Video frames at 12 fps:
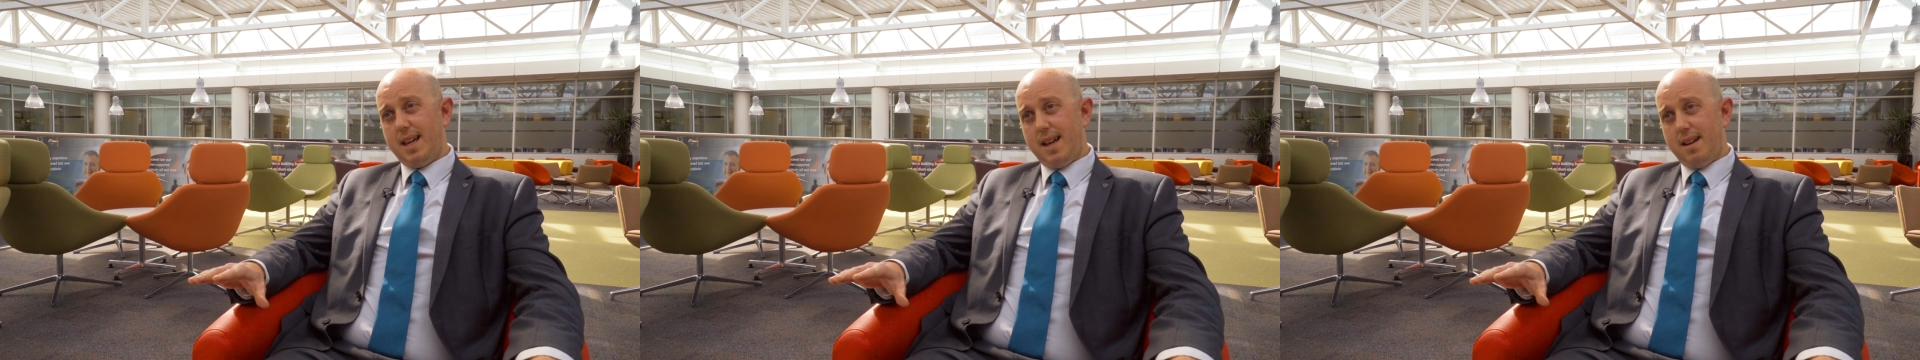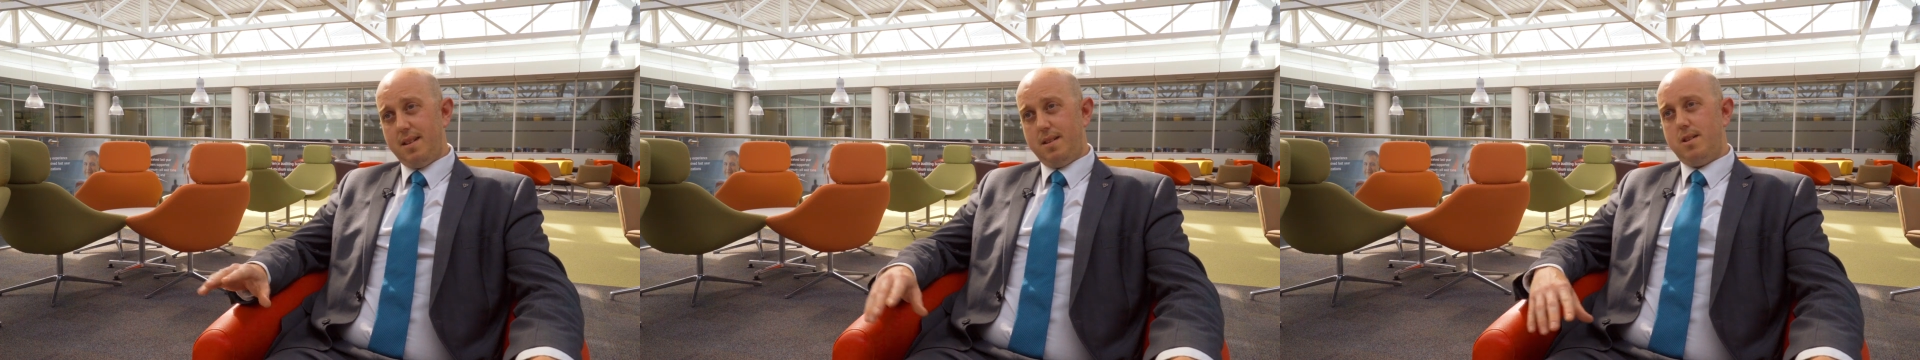
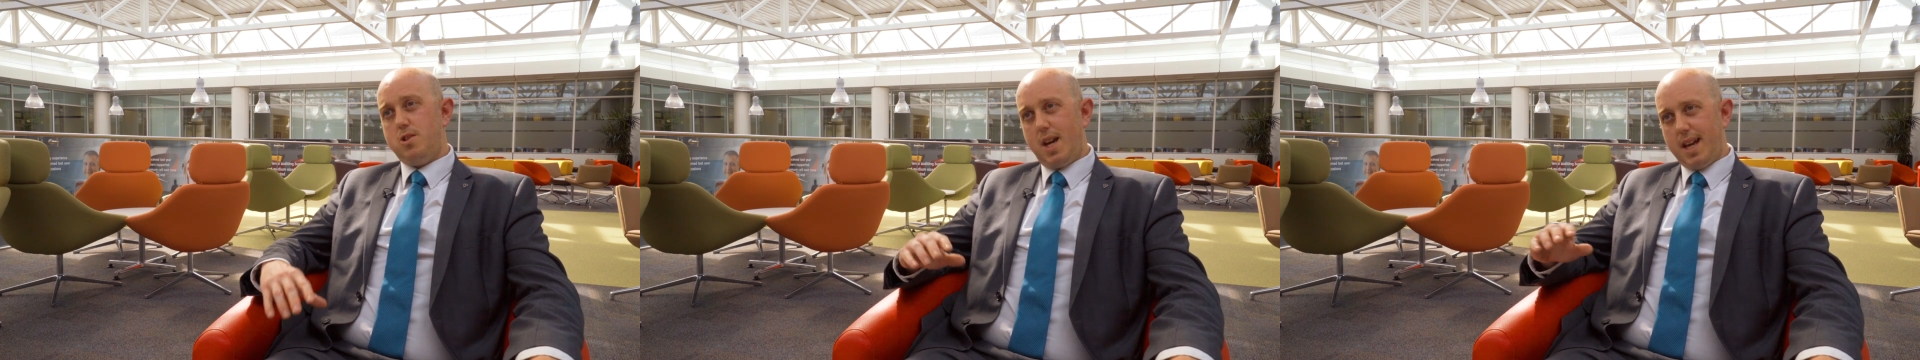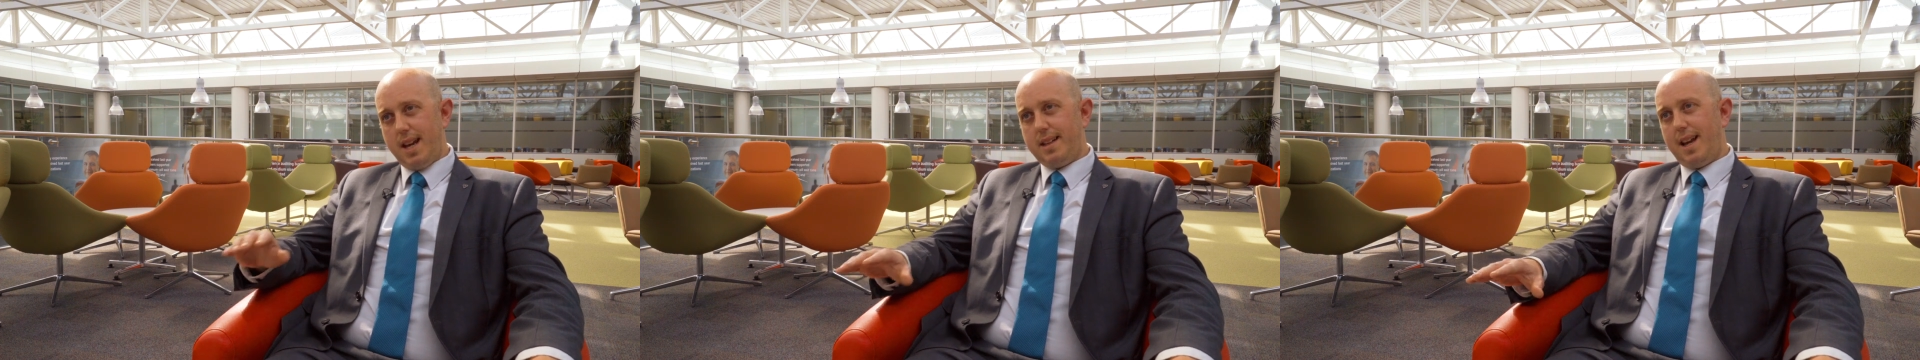it and
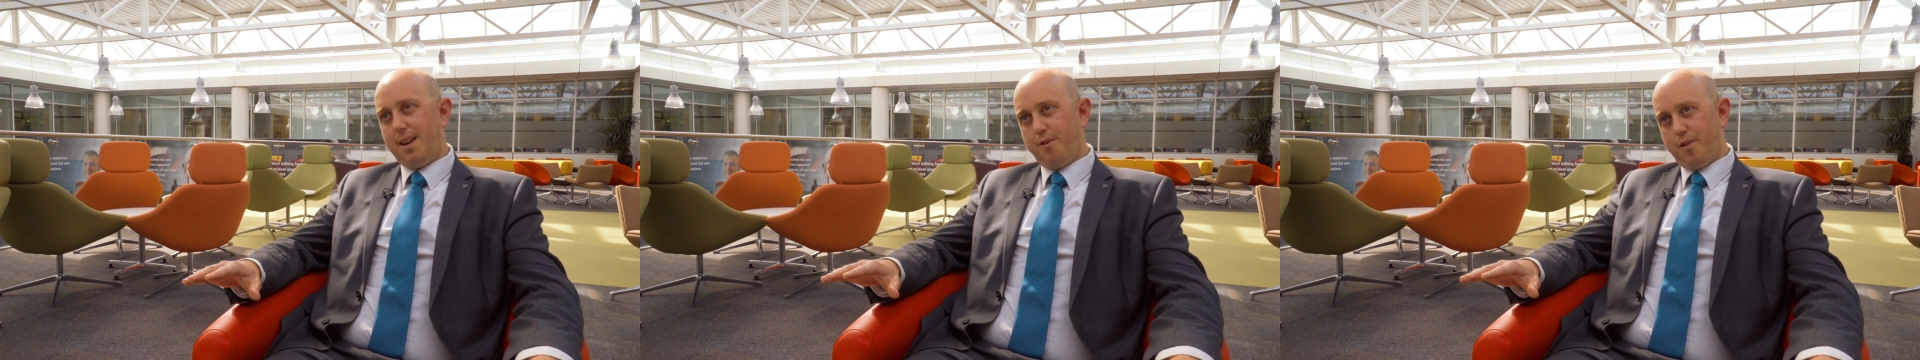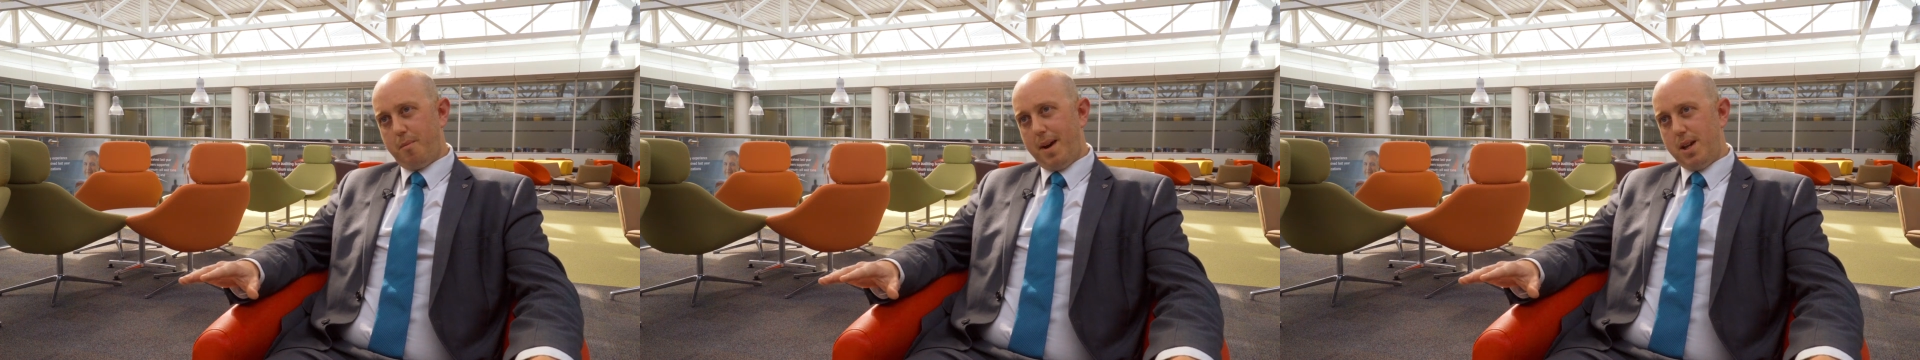checking that
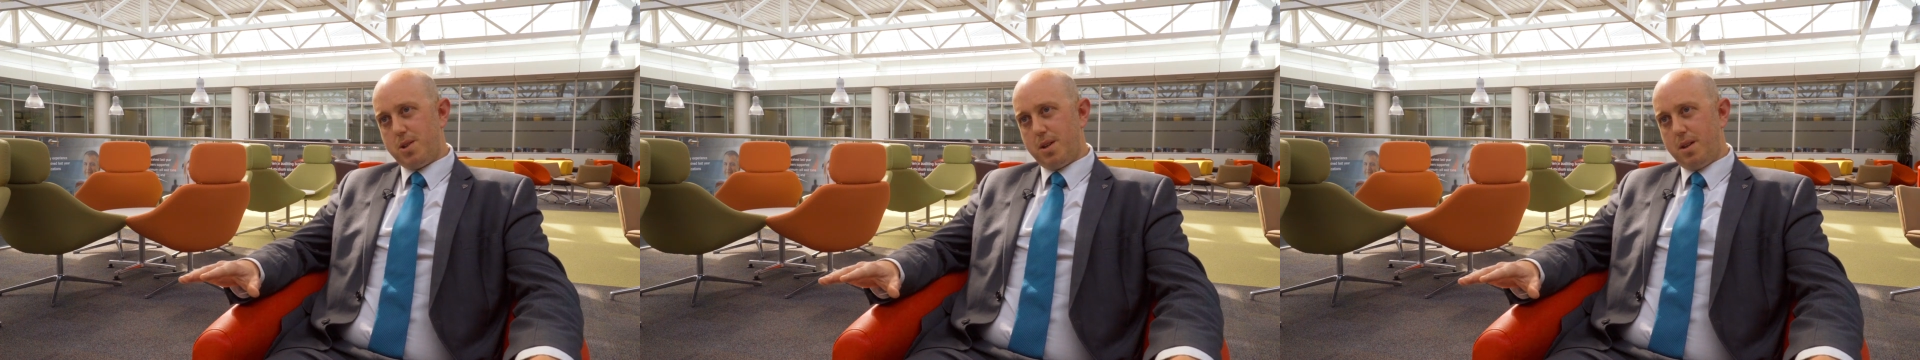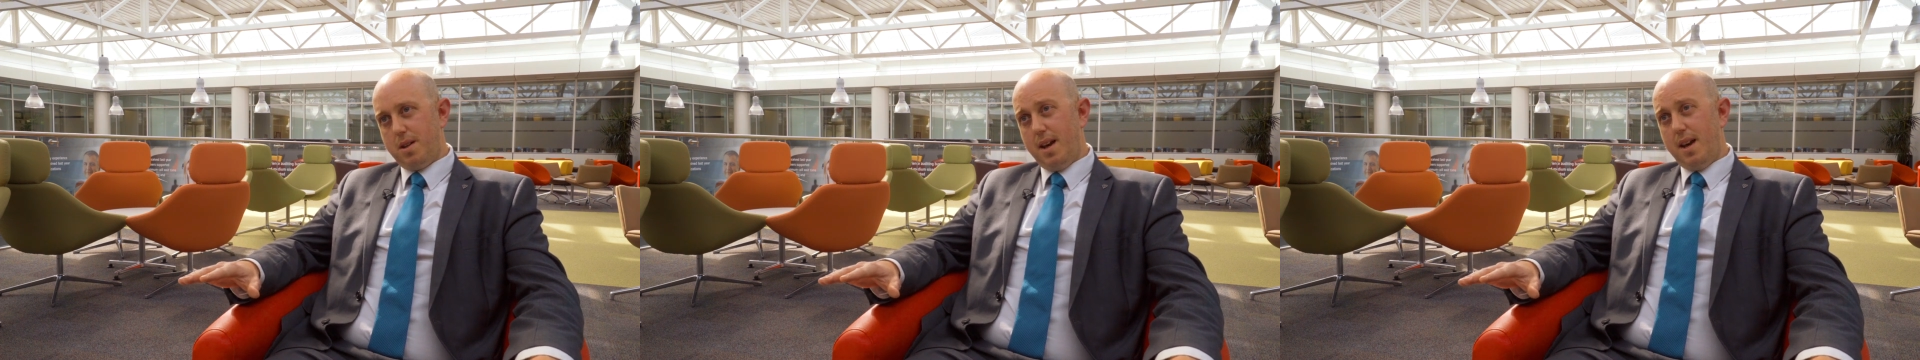
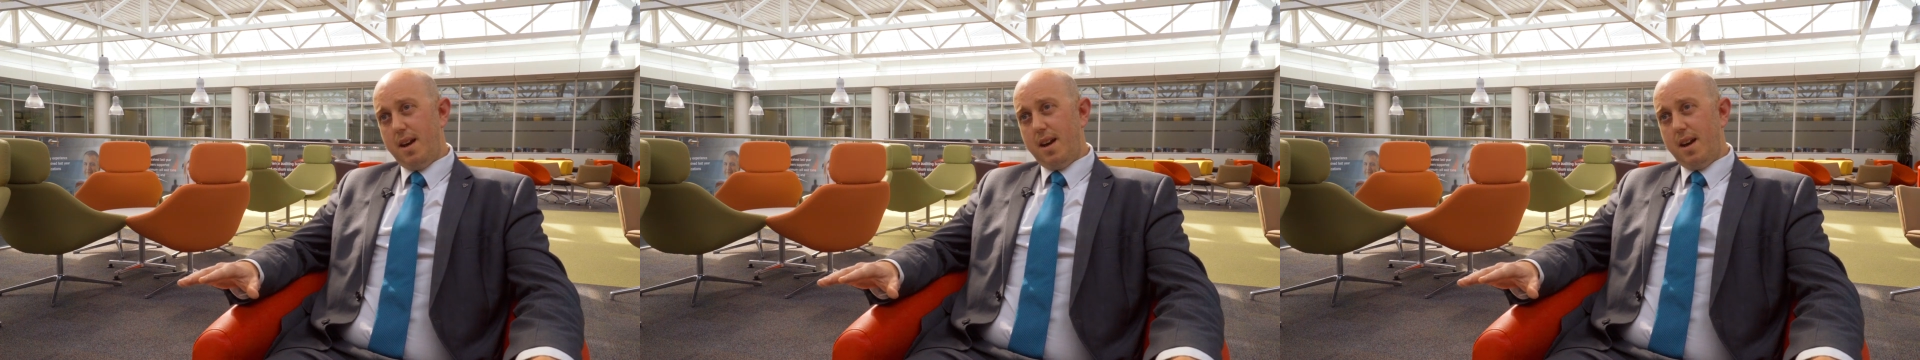information